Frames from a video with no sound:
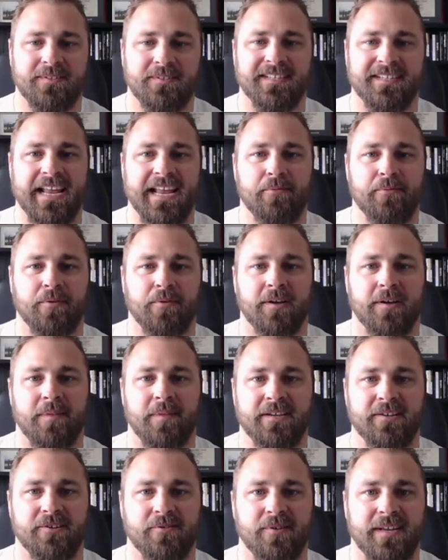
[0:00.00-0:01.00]
Today we're going to
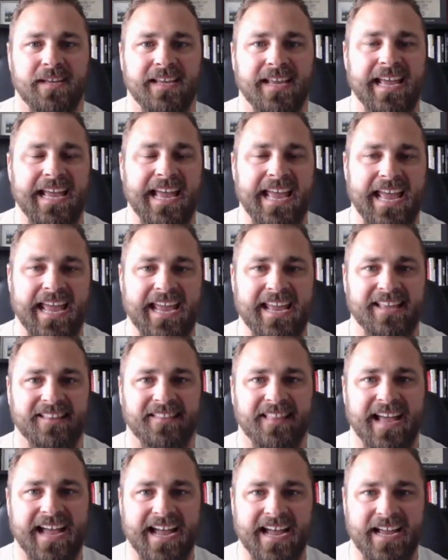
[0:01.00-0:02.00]
be doing a
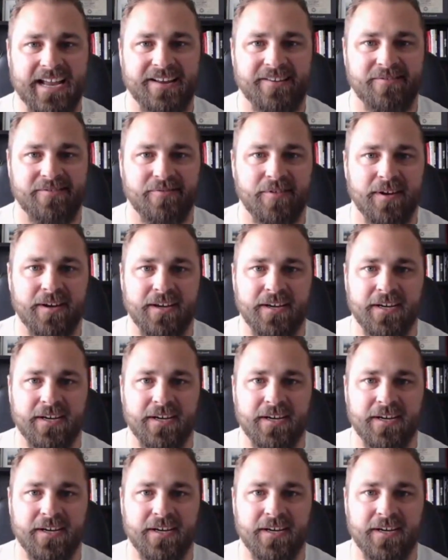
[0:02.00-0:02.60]
live